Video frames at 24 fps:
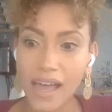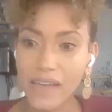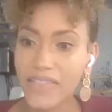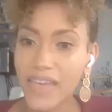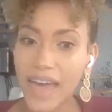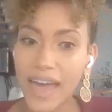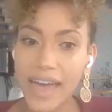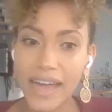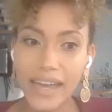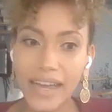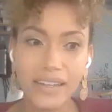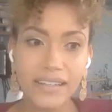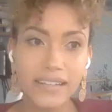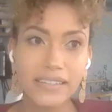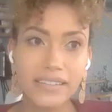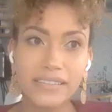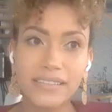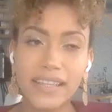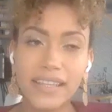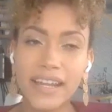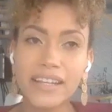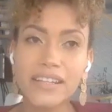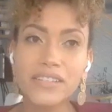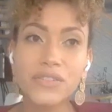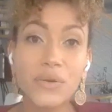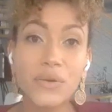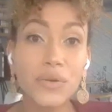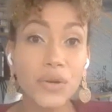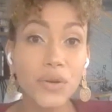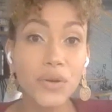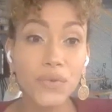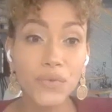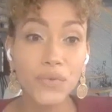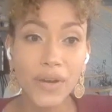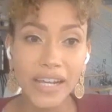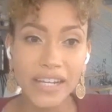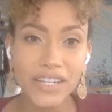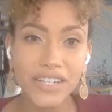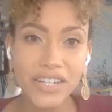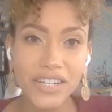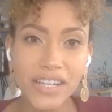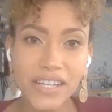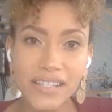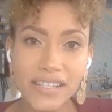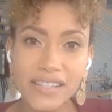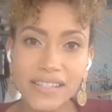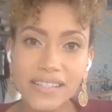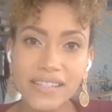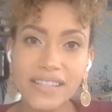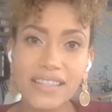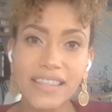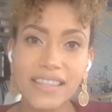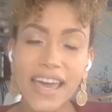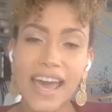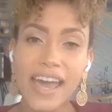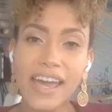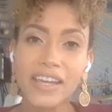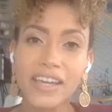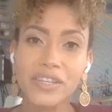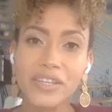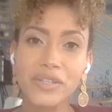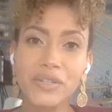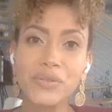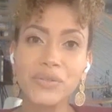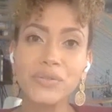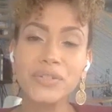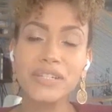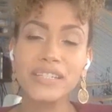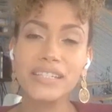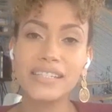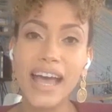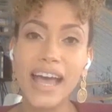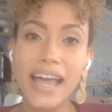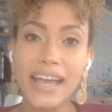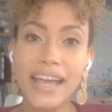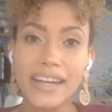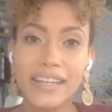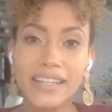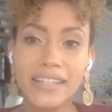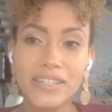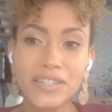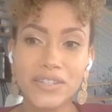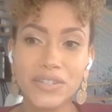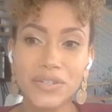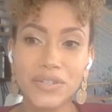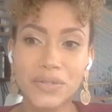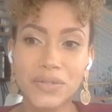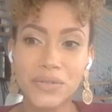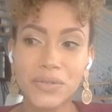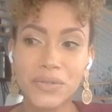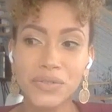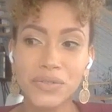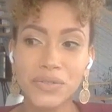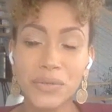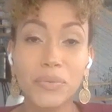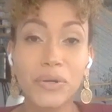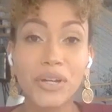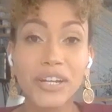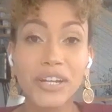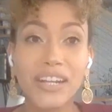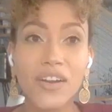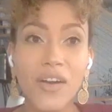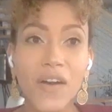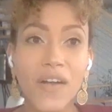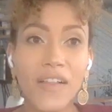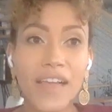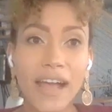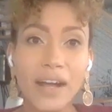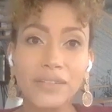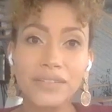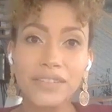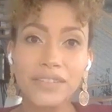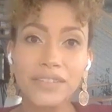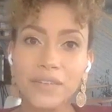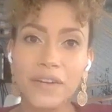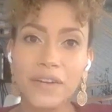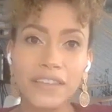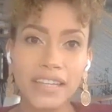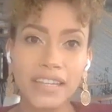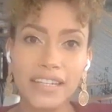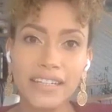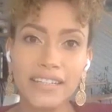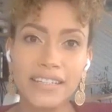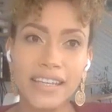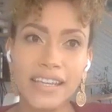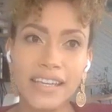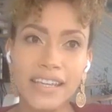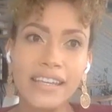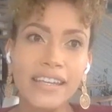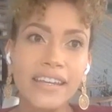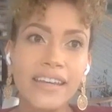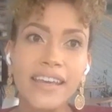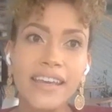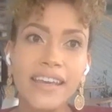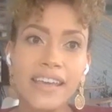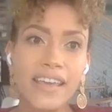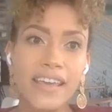that that is so courageous that you decided to to put it all out there on linkedin